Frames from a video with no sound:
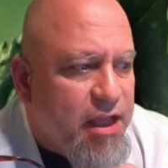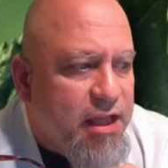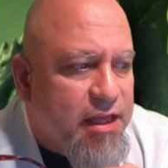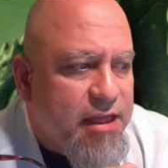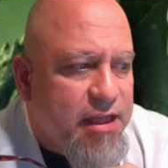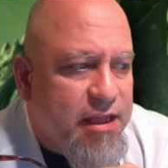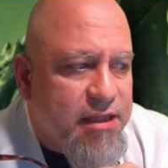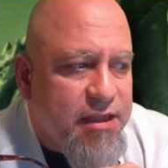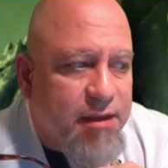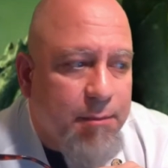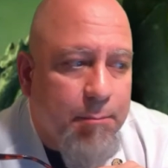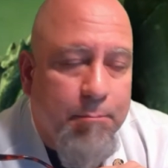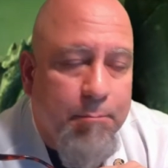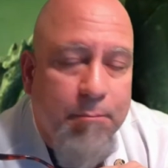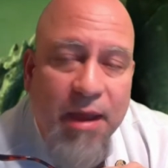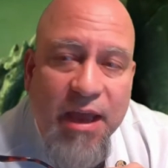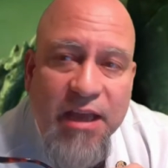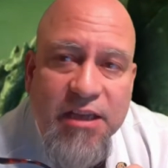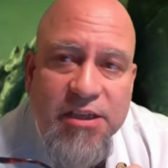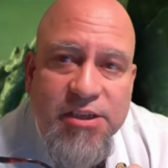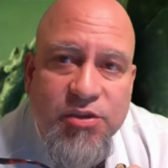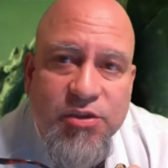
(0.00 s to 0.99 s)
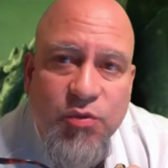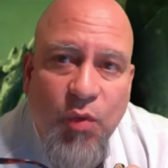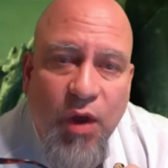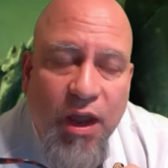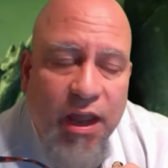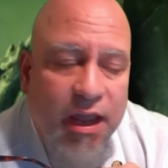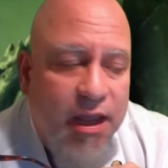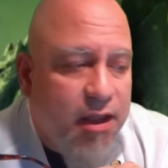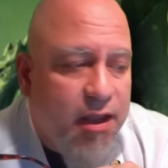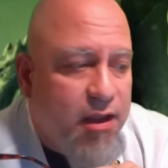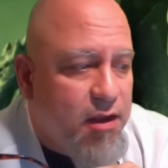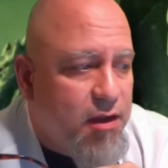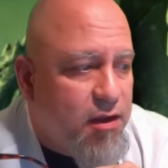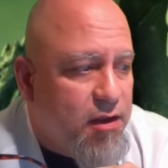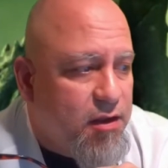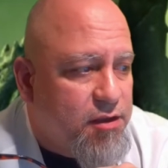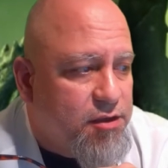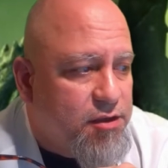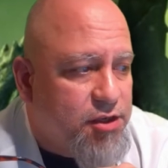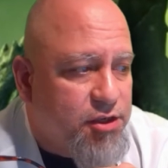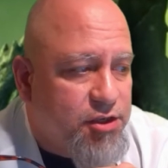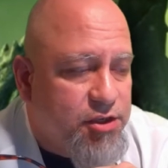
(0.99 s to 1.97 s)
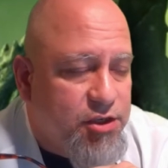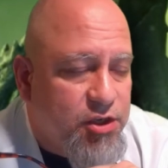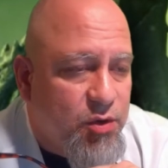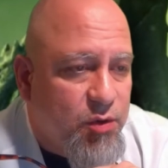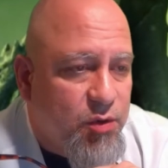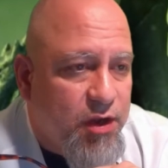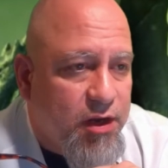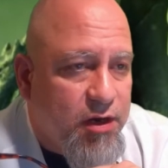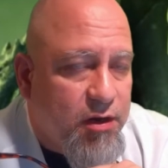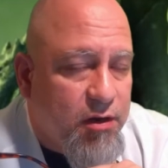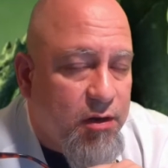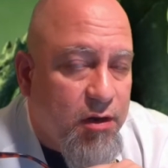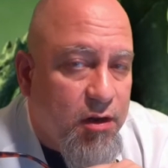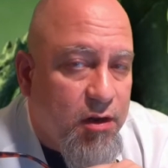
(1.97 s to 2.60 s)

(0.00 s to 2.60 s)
that the best way to do it